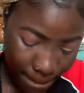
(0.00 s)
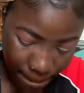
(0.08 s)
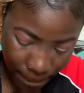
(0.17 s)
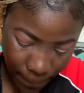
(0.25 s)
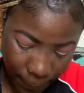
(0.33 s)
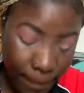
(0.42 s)

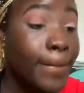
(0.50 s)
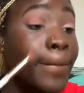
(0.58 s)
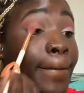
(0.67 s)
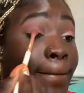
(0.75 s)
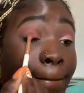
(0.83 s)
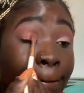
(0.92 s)
my
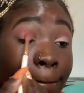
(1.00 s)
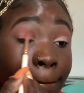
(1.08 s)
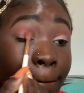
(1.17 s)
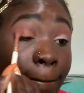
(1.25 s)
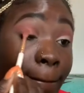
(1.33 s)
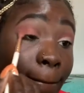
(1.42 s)

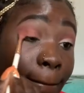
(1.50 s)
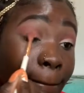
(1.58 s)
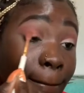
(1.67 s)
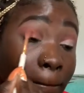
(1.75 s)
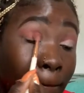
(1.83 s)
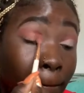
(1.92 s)
concealer
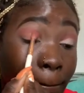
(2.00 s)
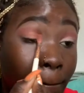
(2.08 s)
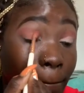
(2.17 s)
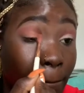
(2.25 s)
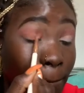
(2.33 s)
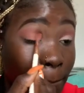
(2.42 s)
on my
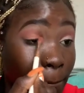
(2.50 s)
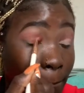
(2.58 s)
lid.